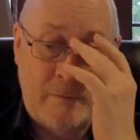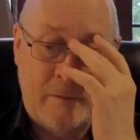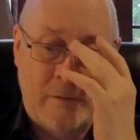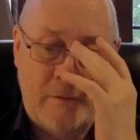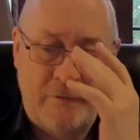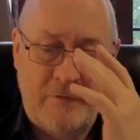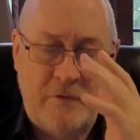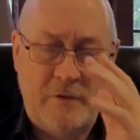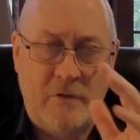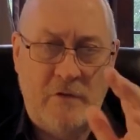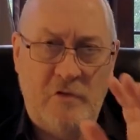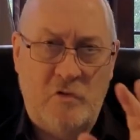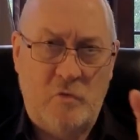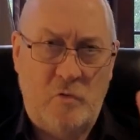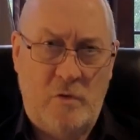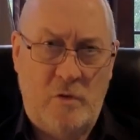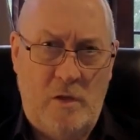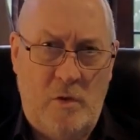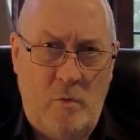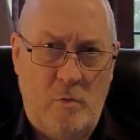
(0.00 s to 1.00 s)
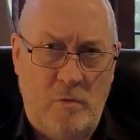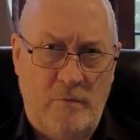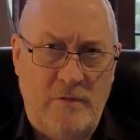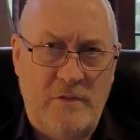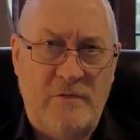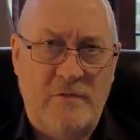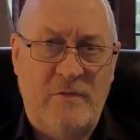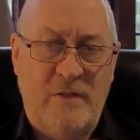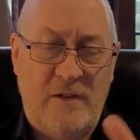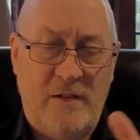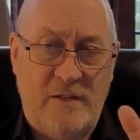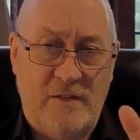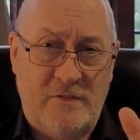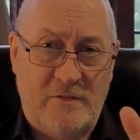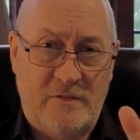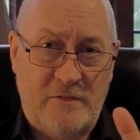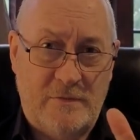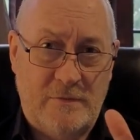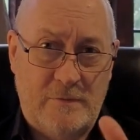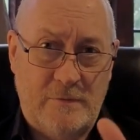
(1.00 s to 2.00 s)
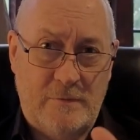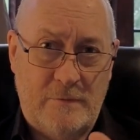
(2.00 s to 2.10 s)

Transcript: I think I saw the whole of his face,